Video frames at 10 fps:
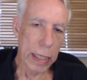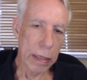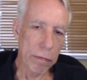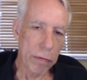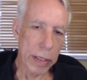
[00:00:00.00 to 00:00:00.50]

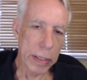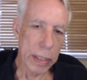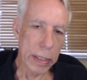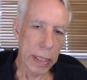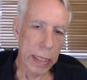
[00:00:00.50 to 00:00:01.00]
He
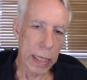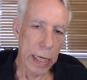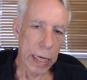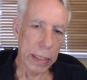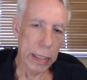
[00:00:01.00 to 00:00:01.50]
fixes, I
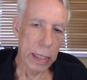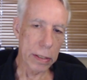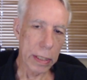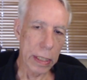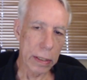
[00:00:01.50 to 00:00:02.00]
connect. He
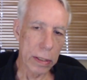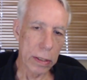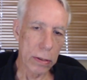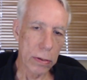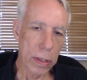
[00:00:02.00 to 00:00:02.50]
doesn't get
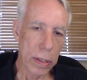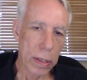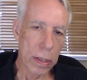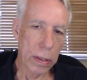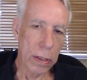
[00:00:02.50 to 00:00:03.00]
to
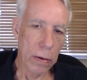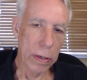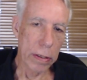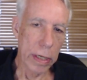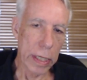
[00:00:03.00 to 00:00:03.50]
go
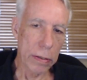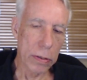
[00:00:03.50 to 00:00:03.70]
underneath.